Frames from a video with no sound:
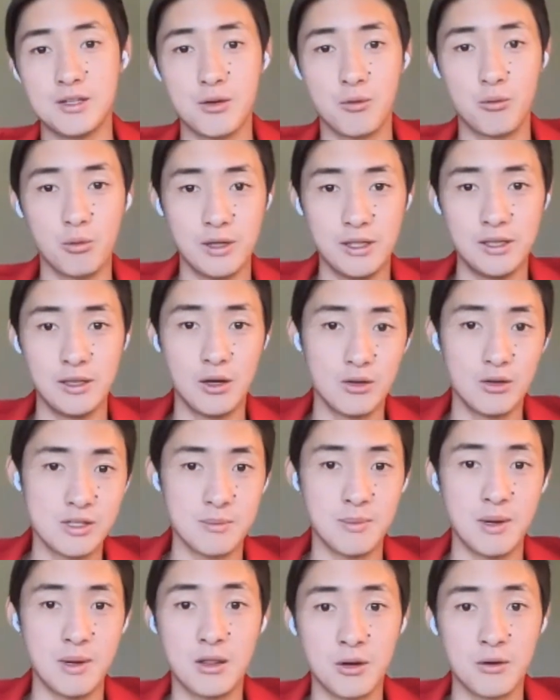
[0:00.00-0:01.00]
So we know
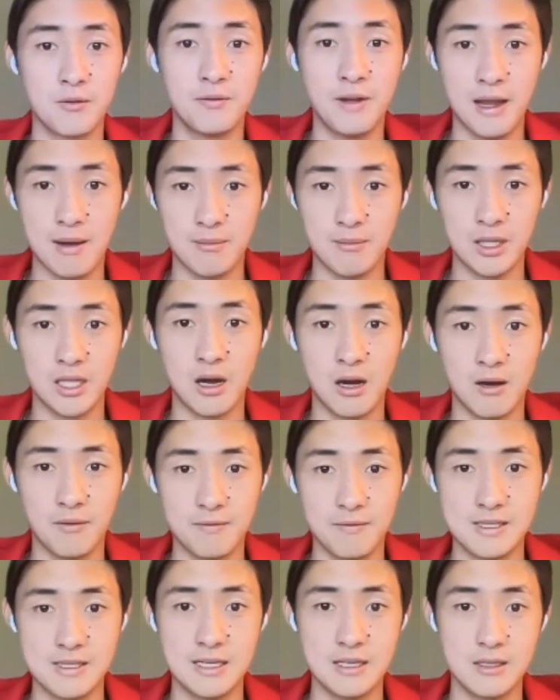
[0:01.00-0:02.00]
some other family
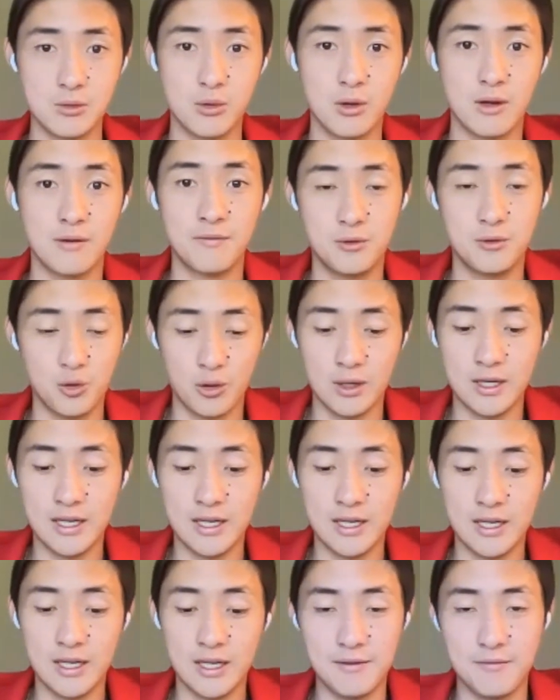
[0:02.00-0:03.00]
offices who have joint
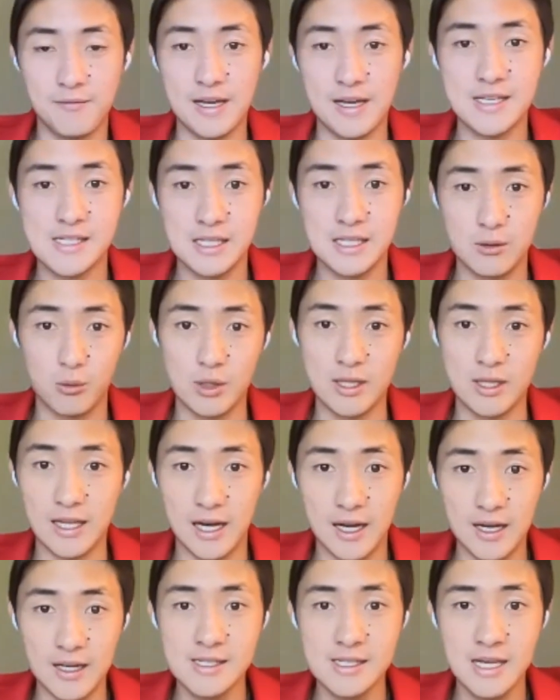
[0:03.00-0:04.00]
invested with
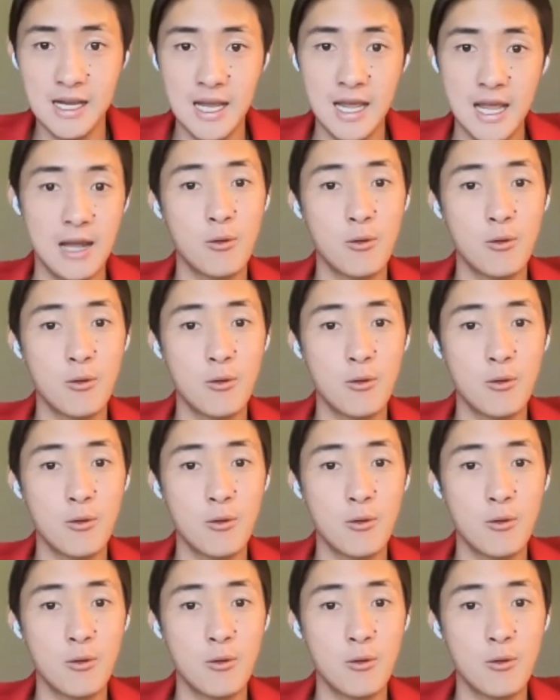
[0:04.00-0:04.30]
us,